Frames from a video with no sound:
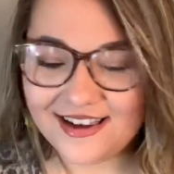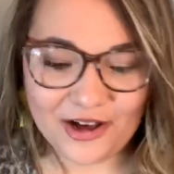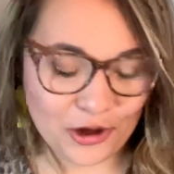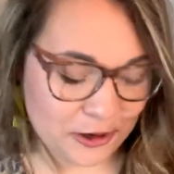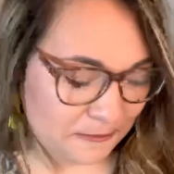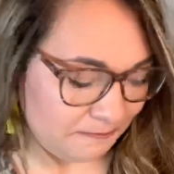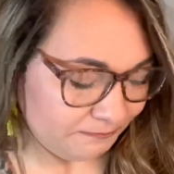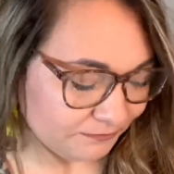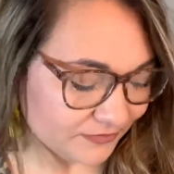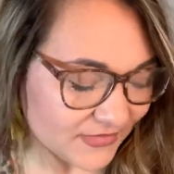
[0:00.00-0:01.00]

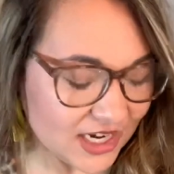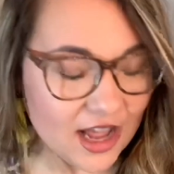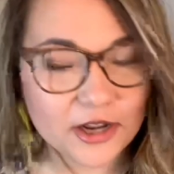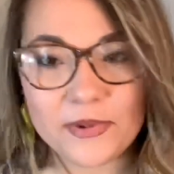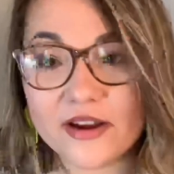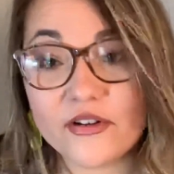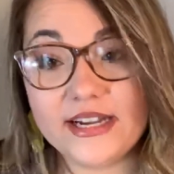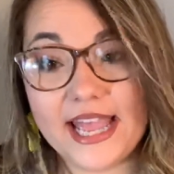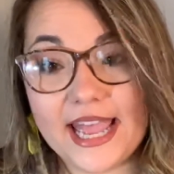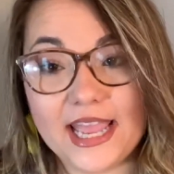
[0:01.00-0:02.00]
got up every
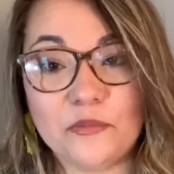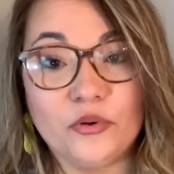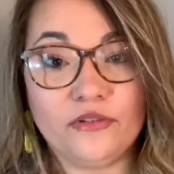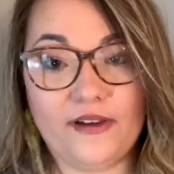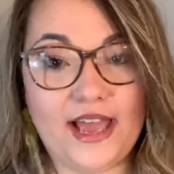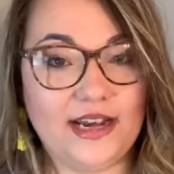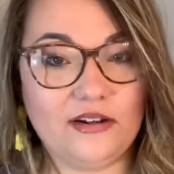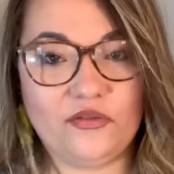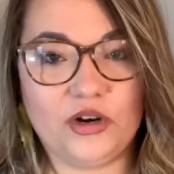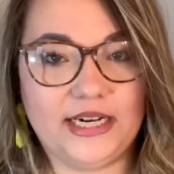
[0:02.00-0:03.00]
day, provided
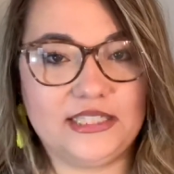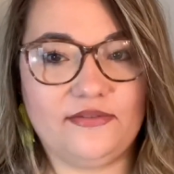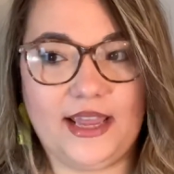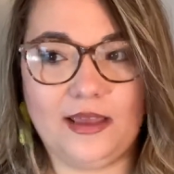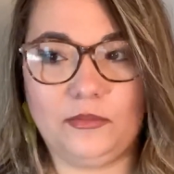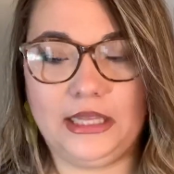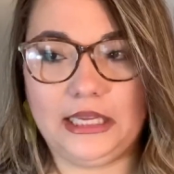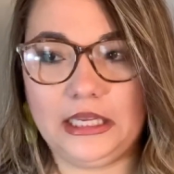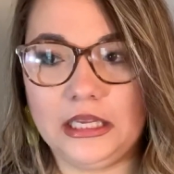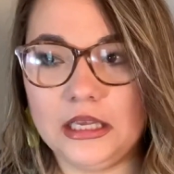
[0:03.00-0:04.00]
for his family,